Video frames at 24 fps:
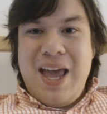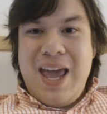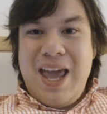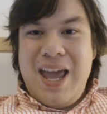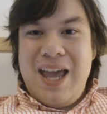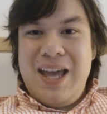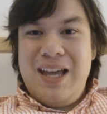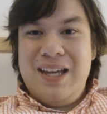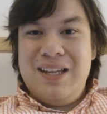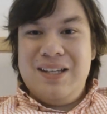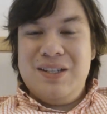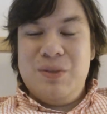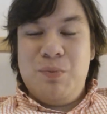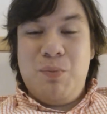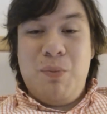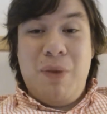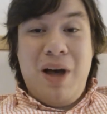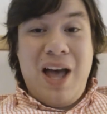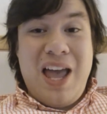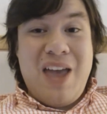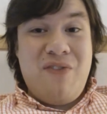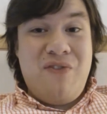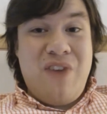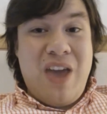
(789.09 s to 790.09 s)
And
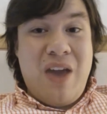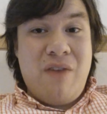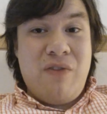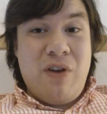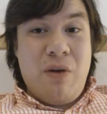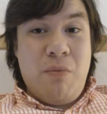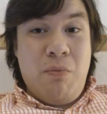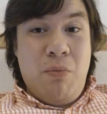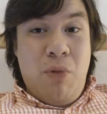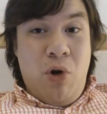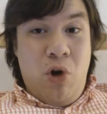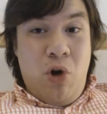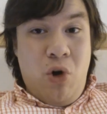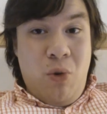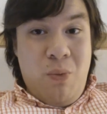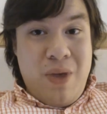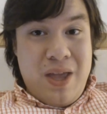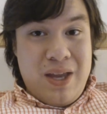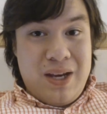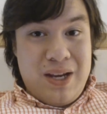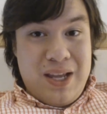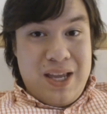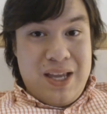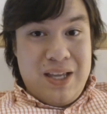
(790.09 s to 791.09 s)
my favorite
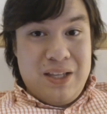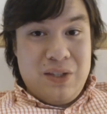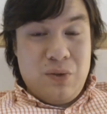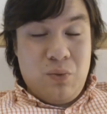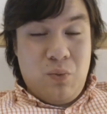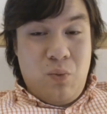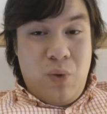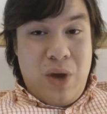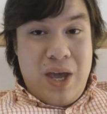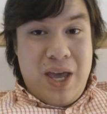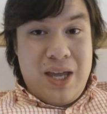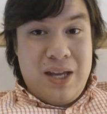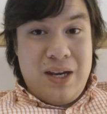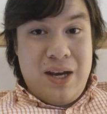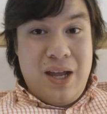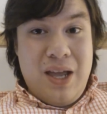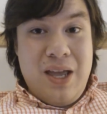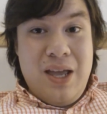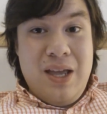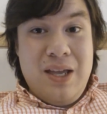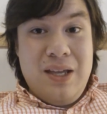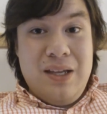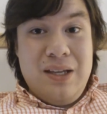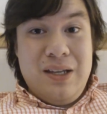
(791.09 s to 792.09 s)
moment is when
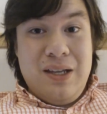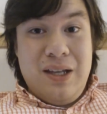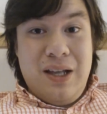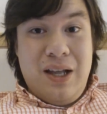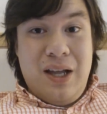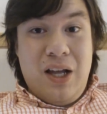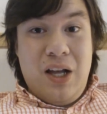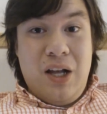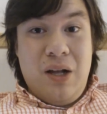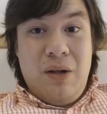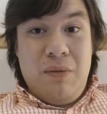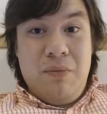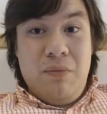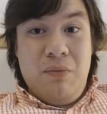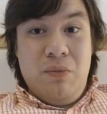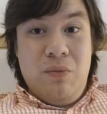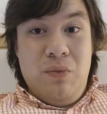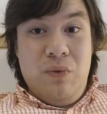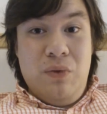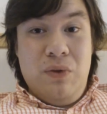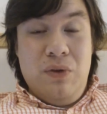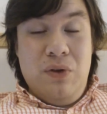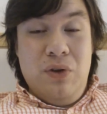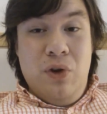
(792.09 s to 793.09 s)

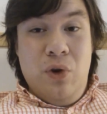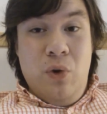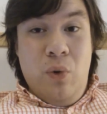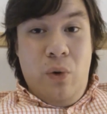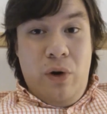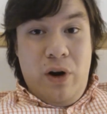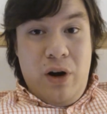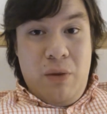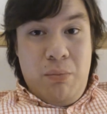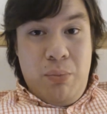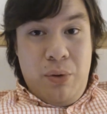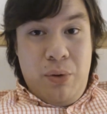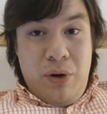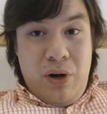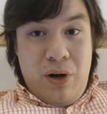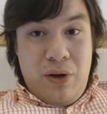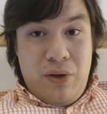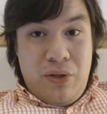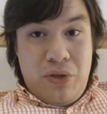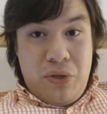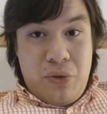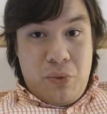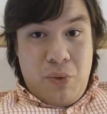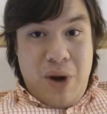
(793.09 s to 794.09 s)
um,
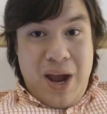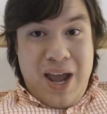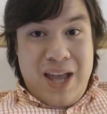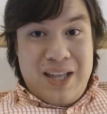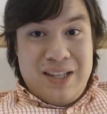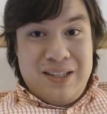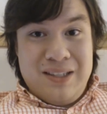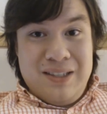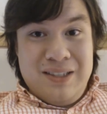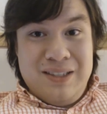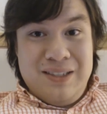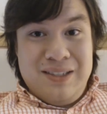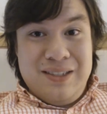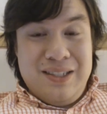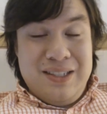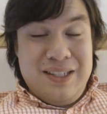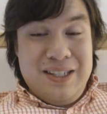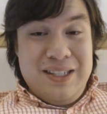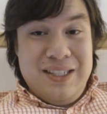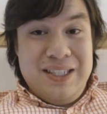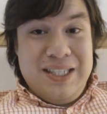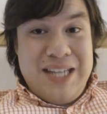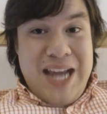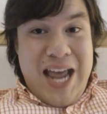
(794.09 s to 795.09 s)
Norbert threatens
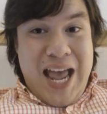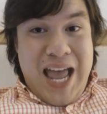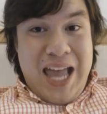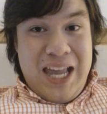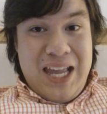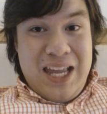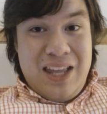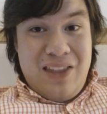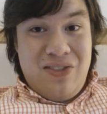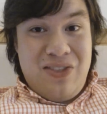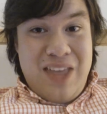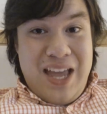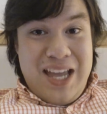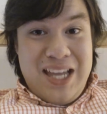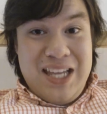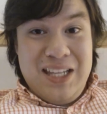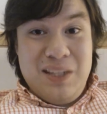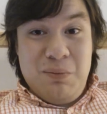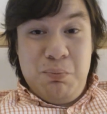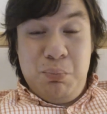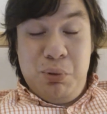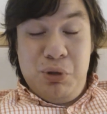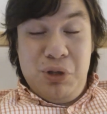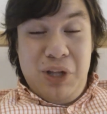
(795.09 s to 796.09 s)
Daggett that
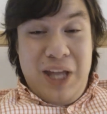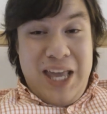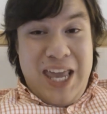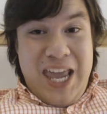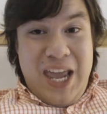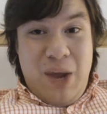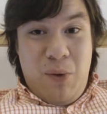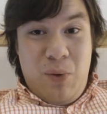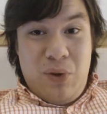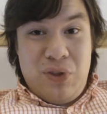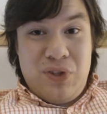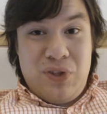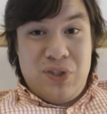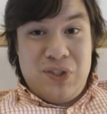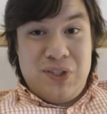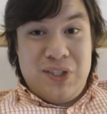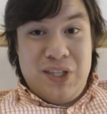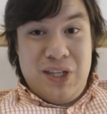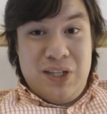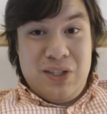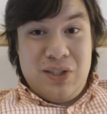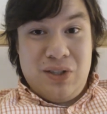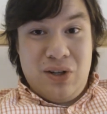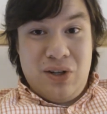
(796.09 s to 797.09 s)
he's playing with
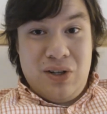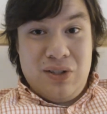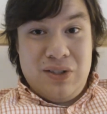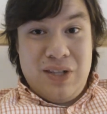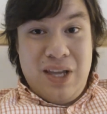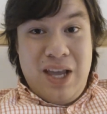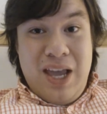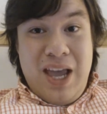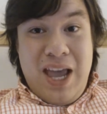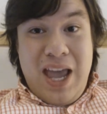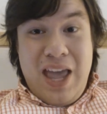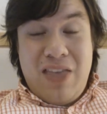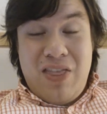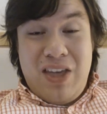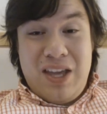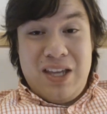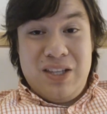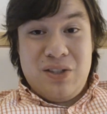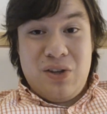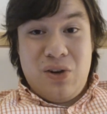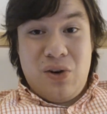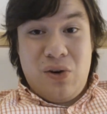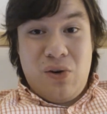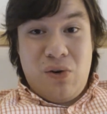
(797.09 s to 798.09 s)
scissors and that
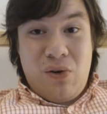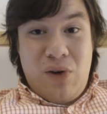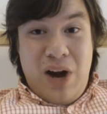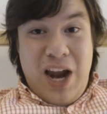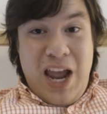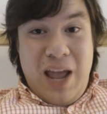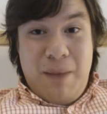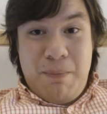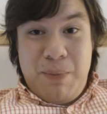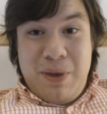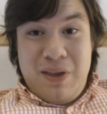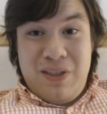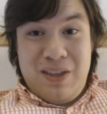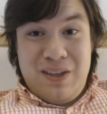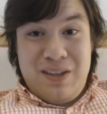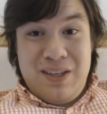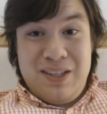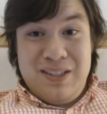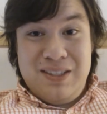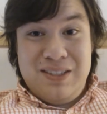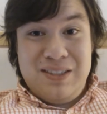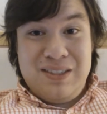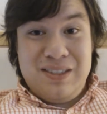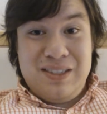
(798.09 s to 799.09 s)
he's cramping the,
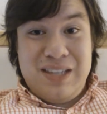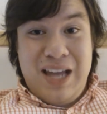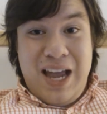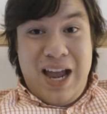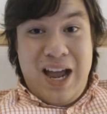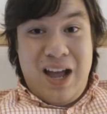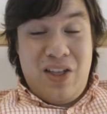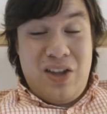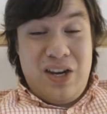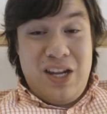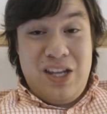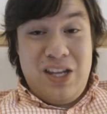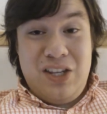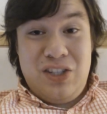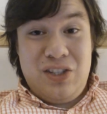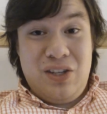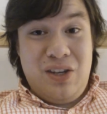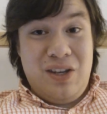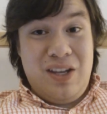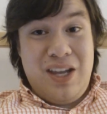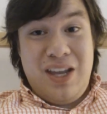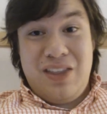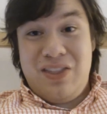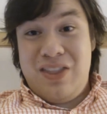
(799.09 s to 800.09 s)
his style and he
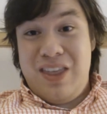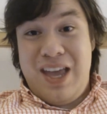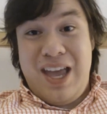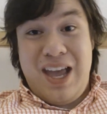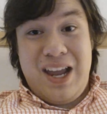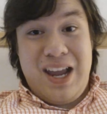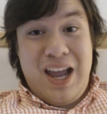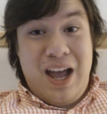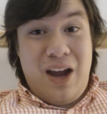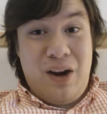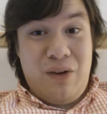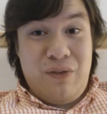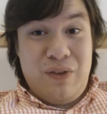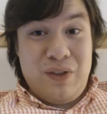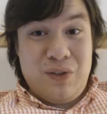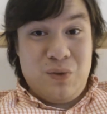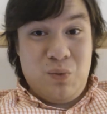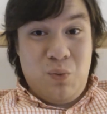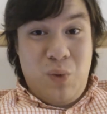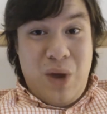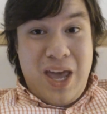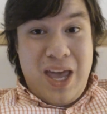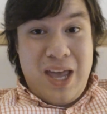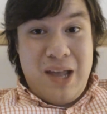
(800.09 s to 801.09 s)
should get the heck out of his
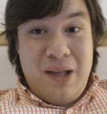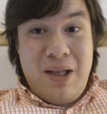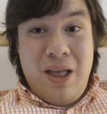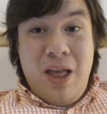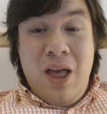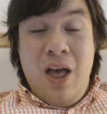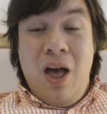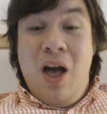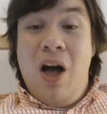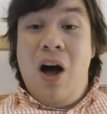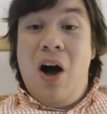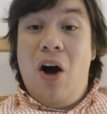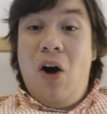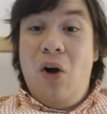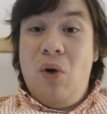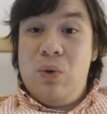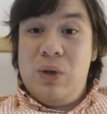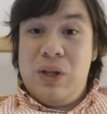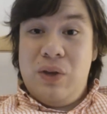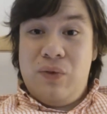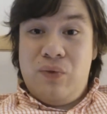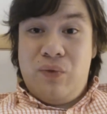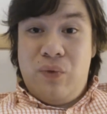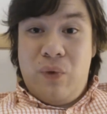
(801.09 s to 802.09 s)
way
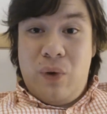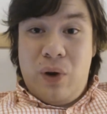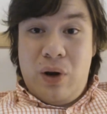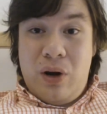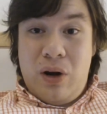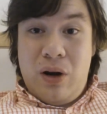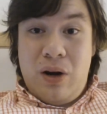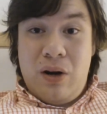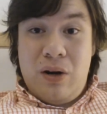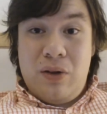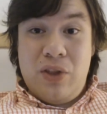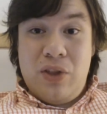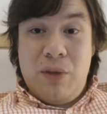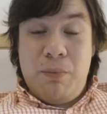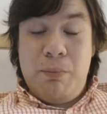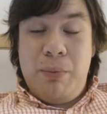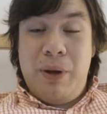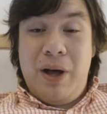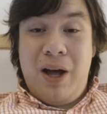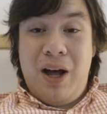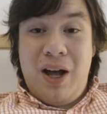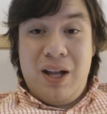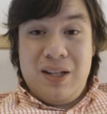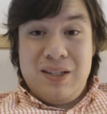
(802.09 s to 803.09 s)
only for the
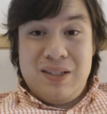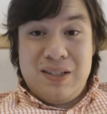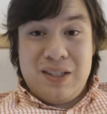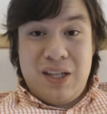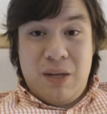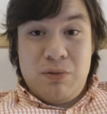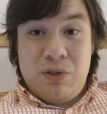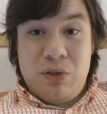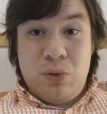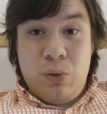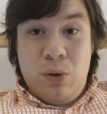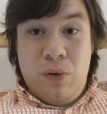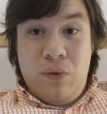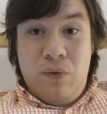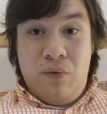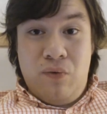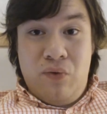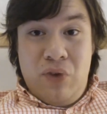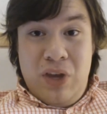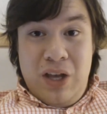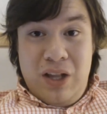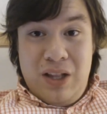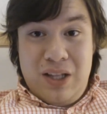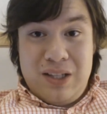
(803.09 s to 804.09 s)
pond scum to
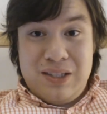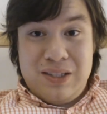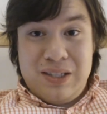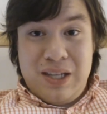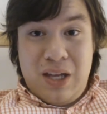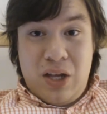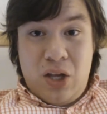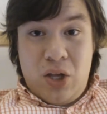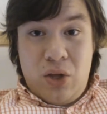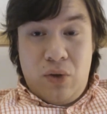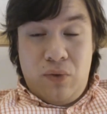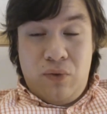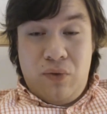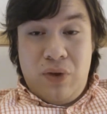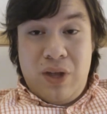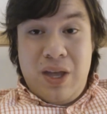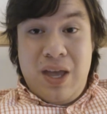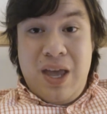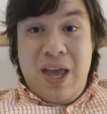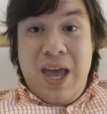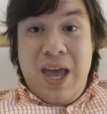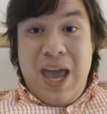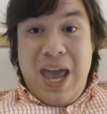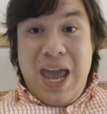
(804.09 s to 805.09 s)
reveal itself,
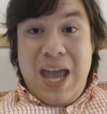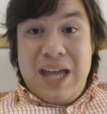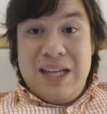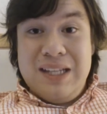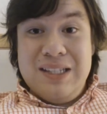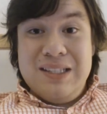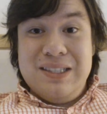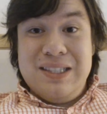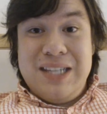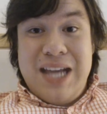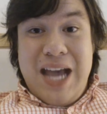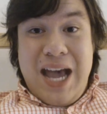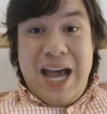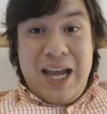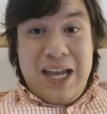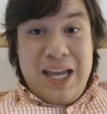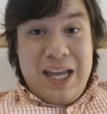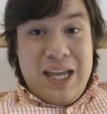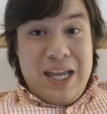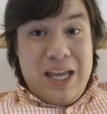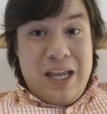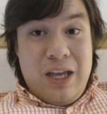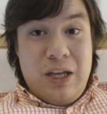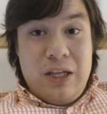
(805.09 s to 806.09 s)
and
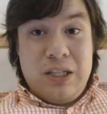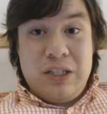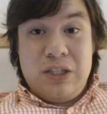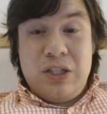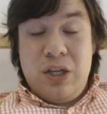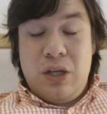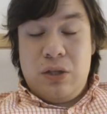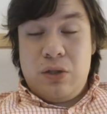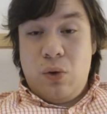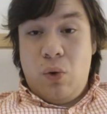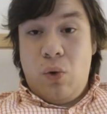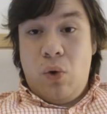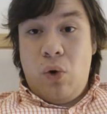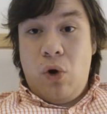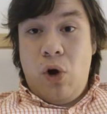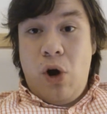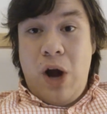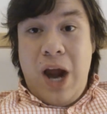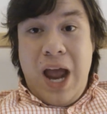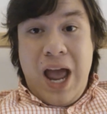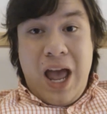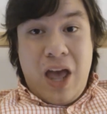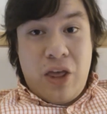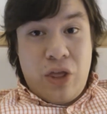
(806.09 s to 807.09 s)
Daggett is just
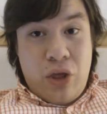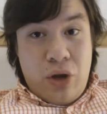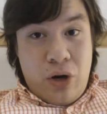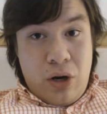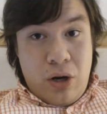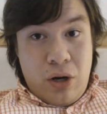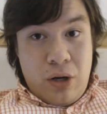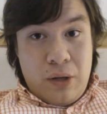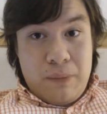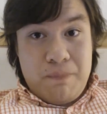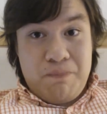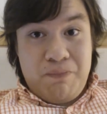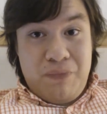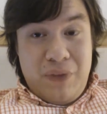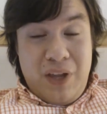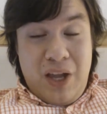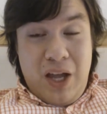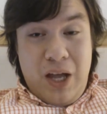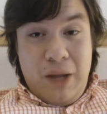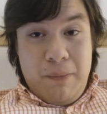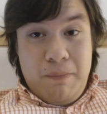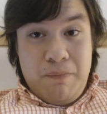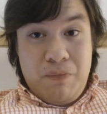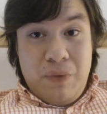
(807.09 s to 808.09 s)
rather
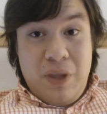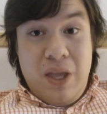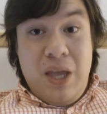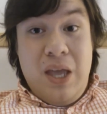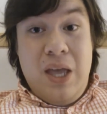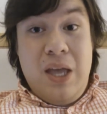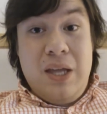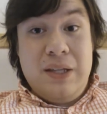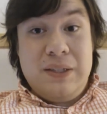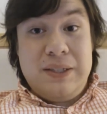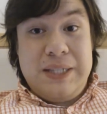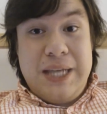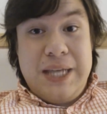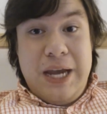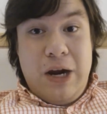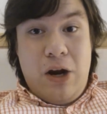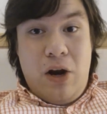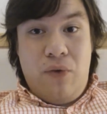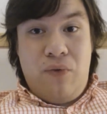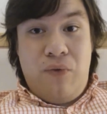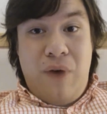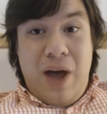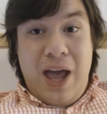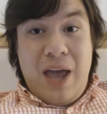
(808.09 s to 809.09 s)
um,
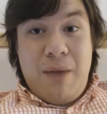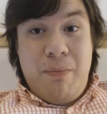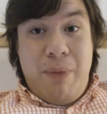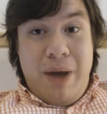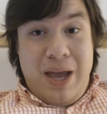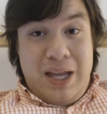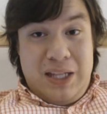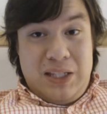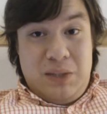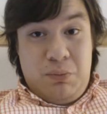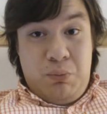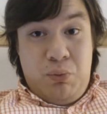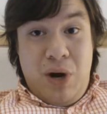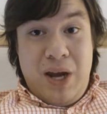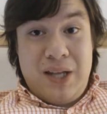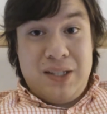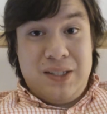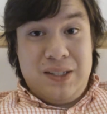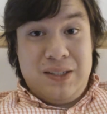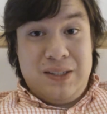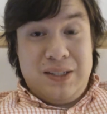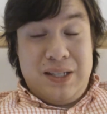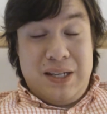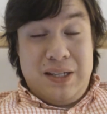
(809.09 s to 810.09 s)
terrified by its
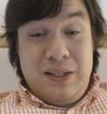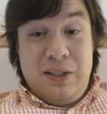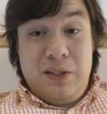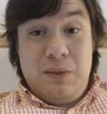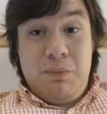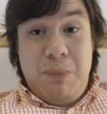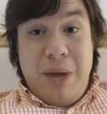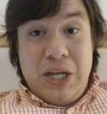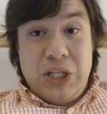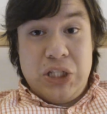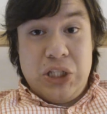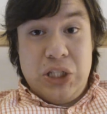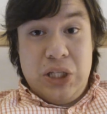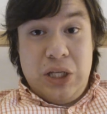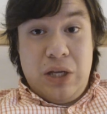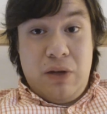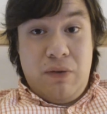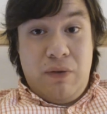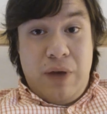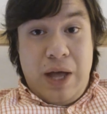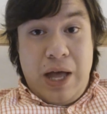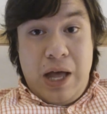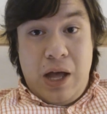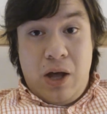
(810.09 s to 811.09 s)
presence, and especially
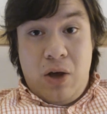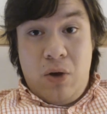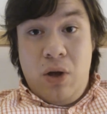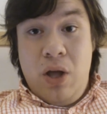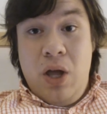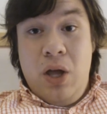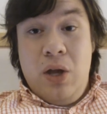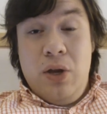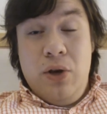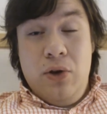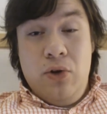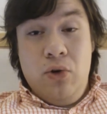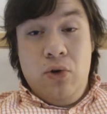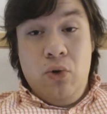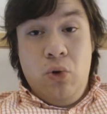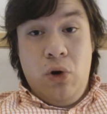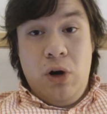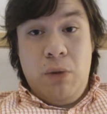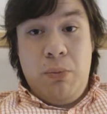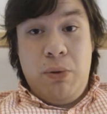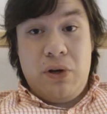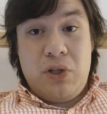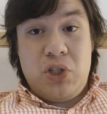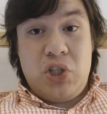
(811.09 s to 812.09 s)
of how
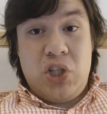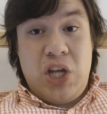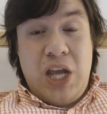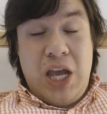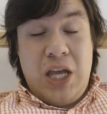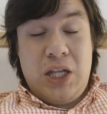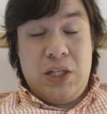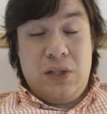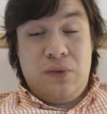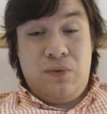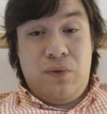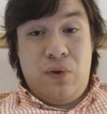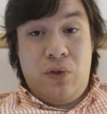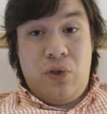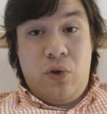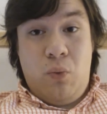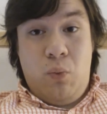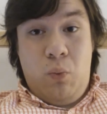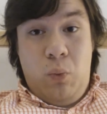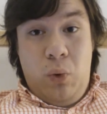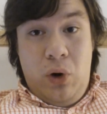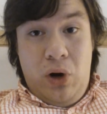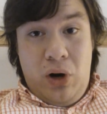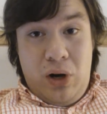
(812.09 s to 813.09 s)
Norbert changed for the
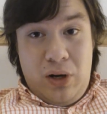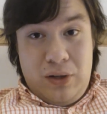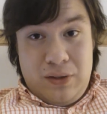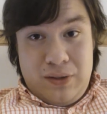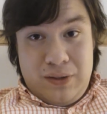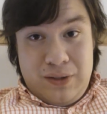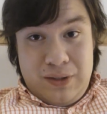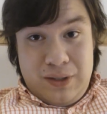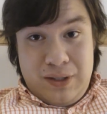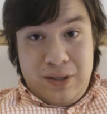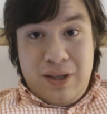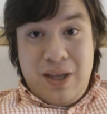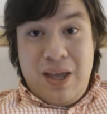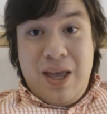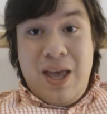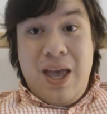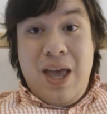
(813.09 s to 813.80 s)
worse.